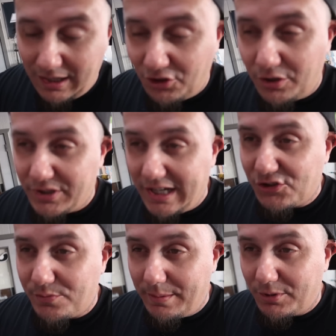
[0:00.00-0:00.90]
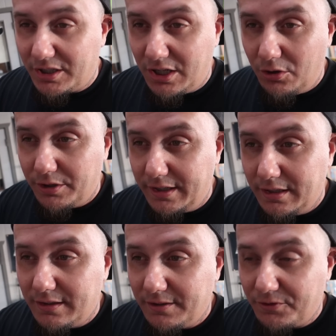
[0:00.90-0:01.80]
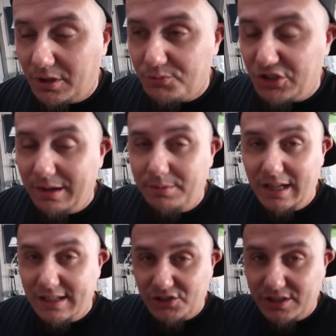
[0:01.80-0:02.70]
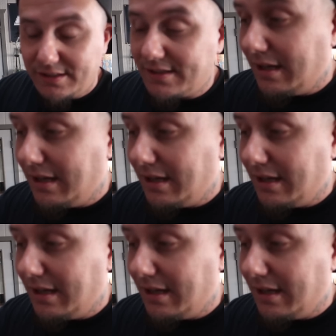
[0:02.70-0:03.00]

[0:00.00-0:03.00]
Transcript: I don't know if you guys remember Cody from JB Engines.